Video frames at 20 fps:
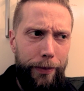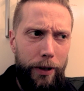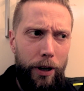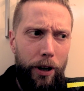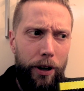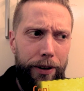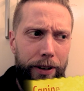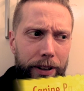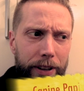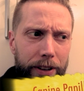
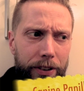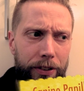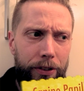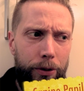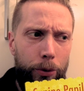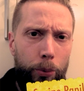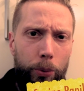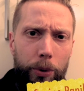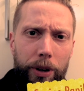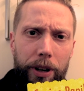on his
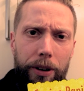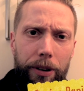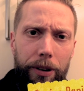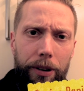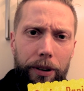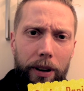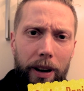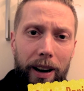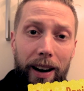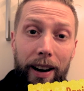
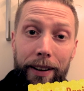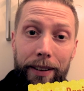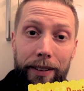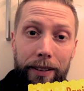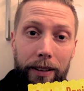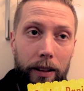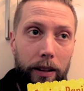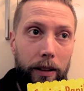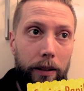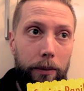rear
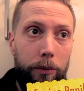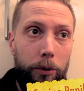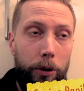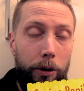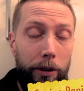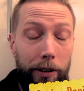hind or